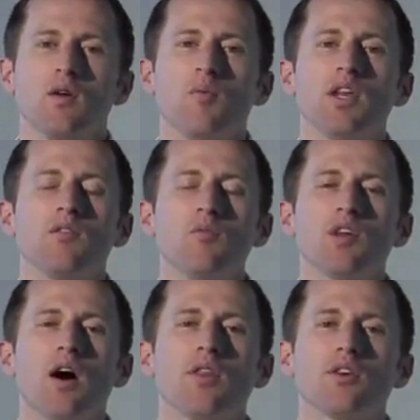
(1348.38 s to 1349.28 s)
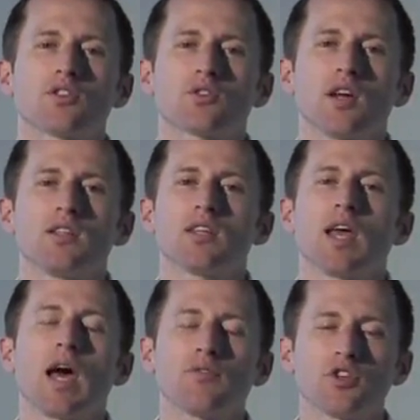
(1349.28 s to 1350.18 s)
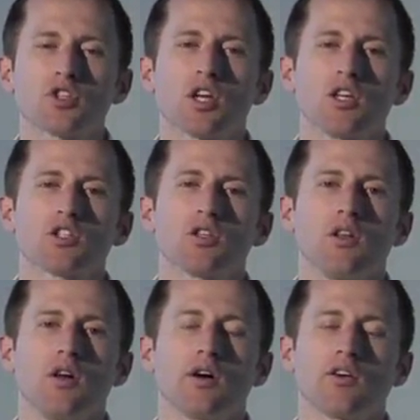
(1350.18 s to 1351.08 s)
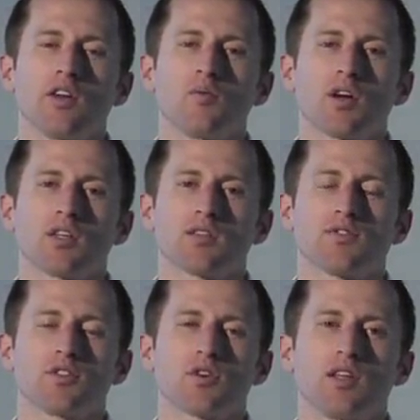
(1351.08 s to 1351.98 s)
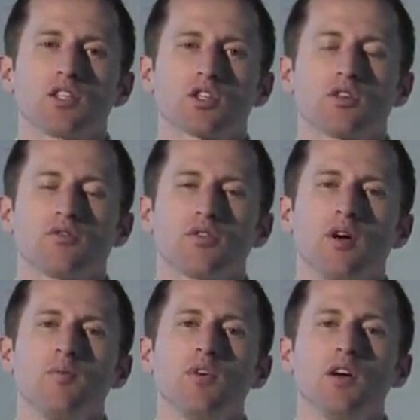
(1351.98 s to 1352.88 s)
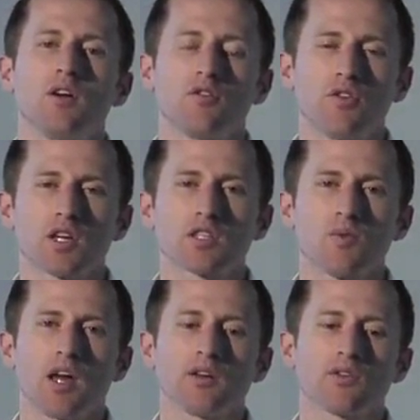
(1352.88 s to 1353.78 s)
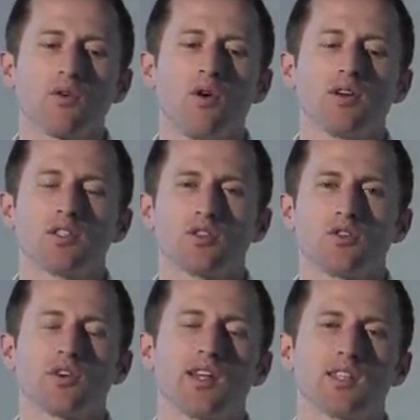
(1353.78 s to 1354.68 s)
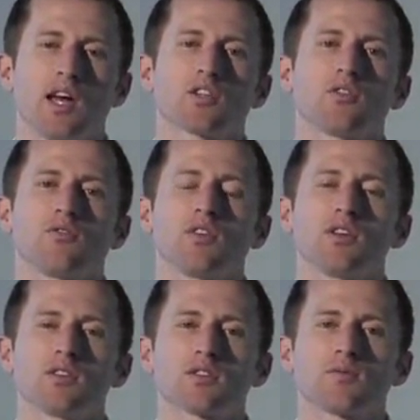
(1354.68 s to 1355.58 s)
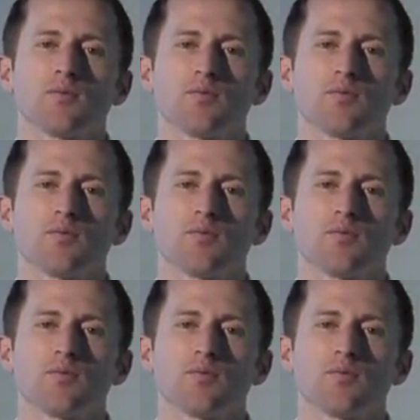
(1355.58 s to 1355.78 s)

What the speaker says: But even beyond those trends, they have to change in the long run because of the transition from fixed mining rewards to transaction fees.